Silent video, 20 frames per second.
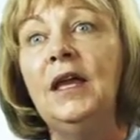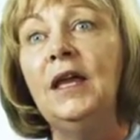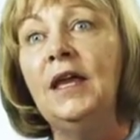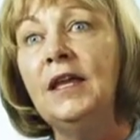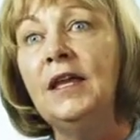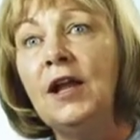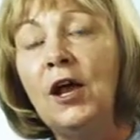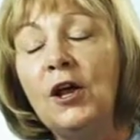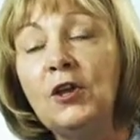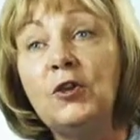
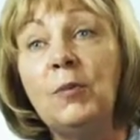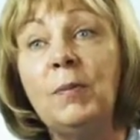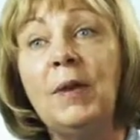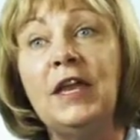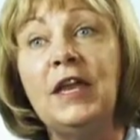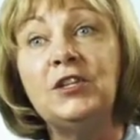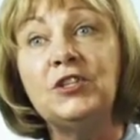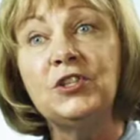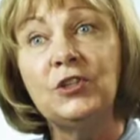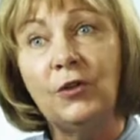In
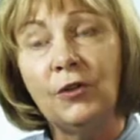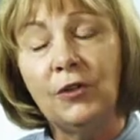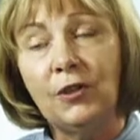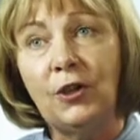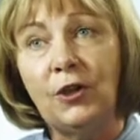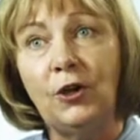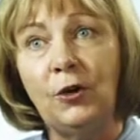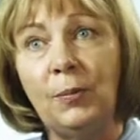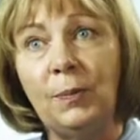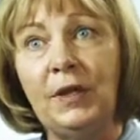occupational
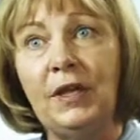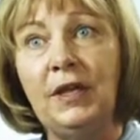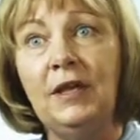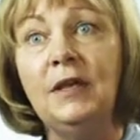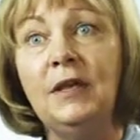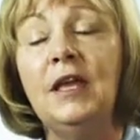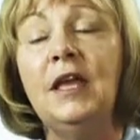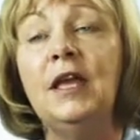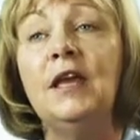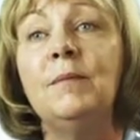therapy,
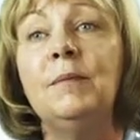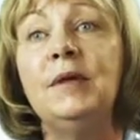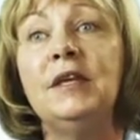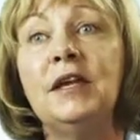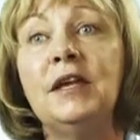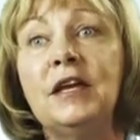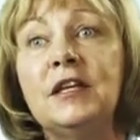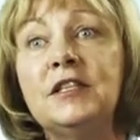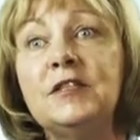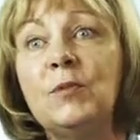
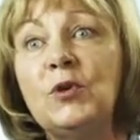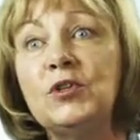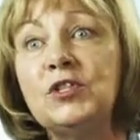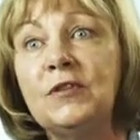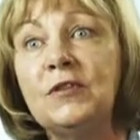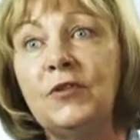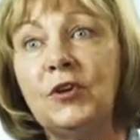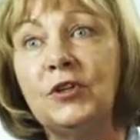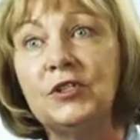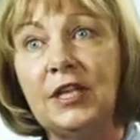because most
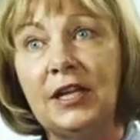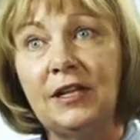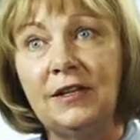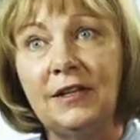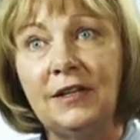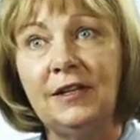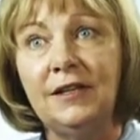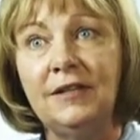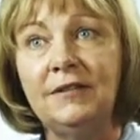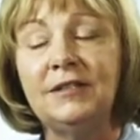of our
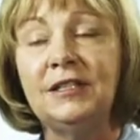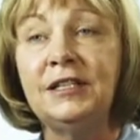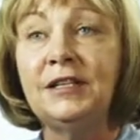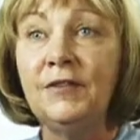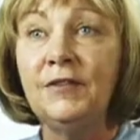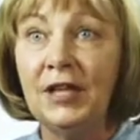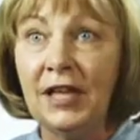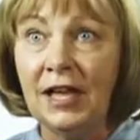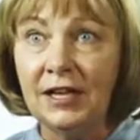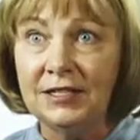daily
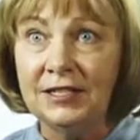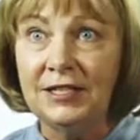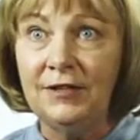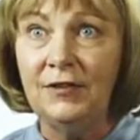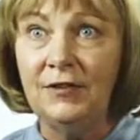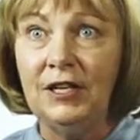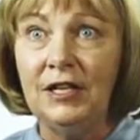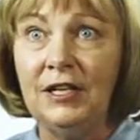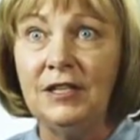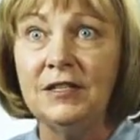living
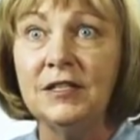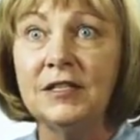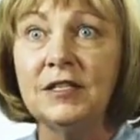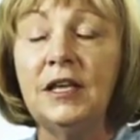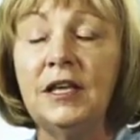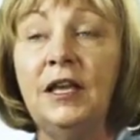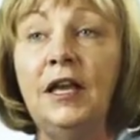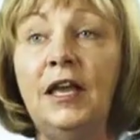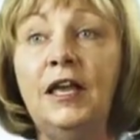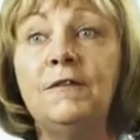activities
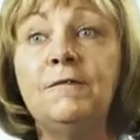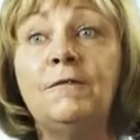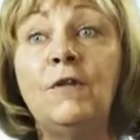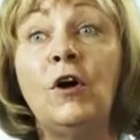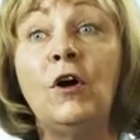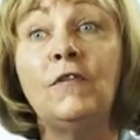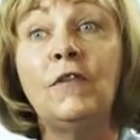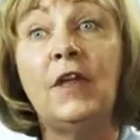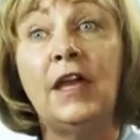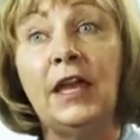
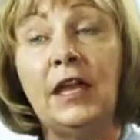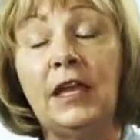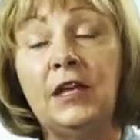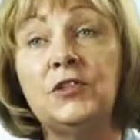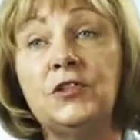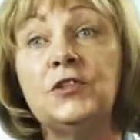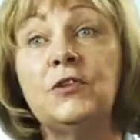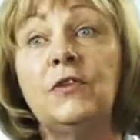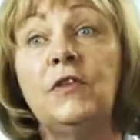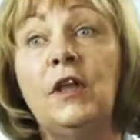involve the
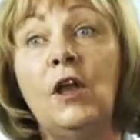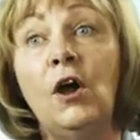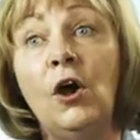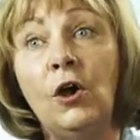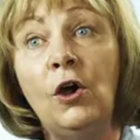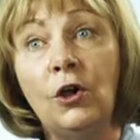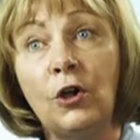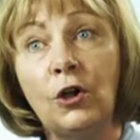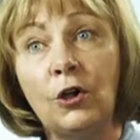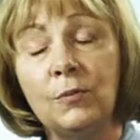hands or the
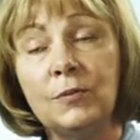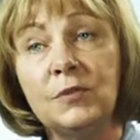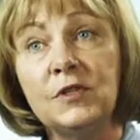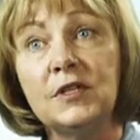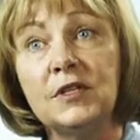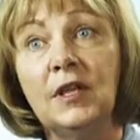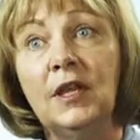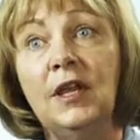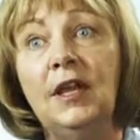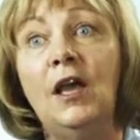
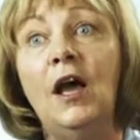arms,